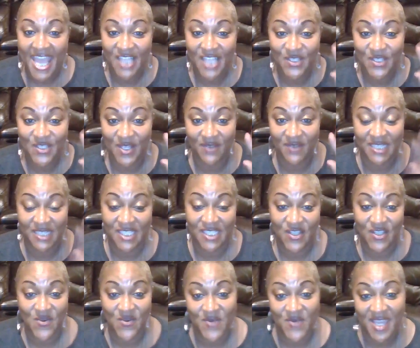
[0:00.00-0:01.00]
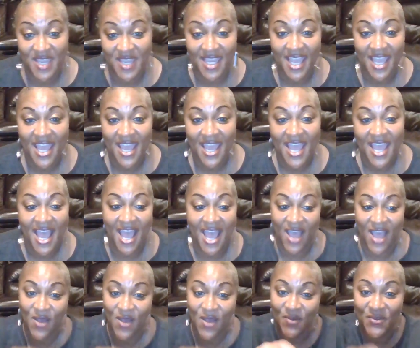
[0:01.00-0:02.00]
Enjoy the rest of your week.
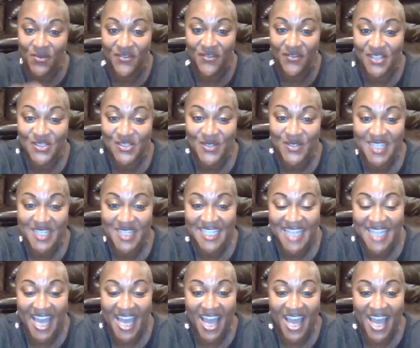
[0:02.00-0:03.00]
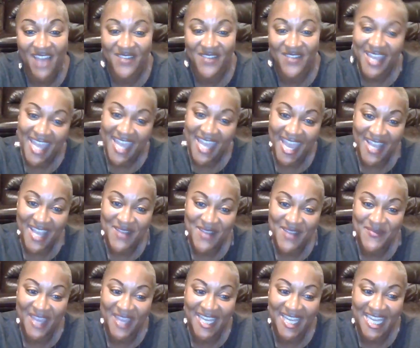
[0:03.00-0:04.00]
I hope you've enjoyed the live and
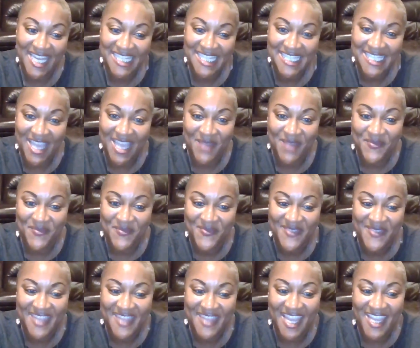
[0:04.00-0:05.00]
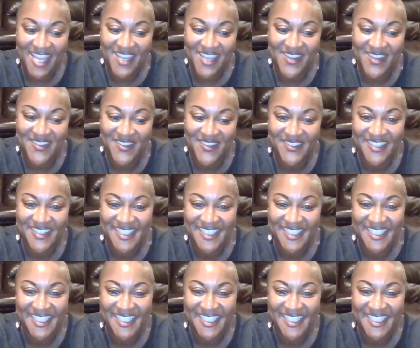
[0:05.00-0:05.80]
come back next time. Thank you.